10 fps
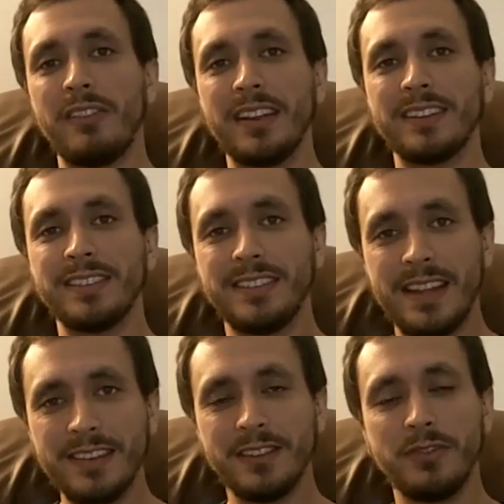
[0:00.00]
an
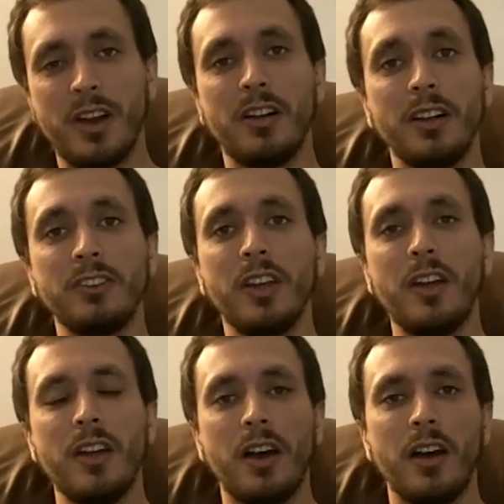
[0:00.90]
extensive knowledge
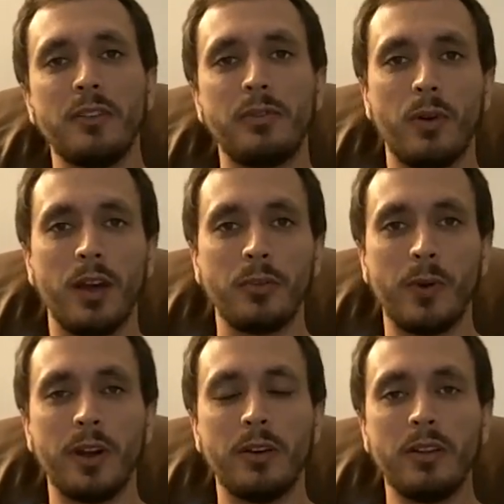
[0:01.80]
of
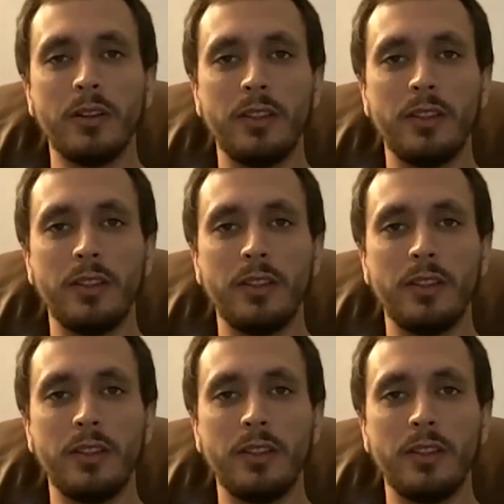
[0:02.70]
Roswell,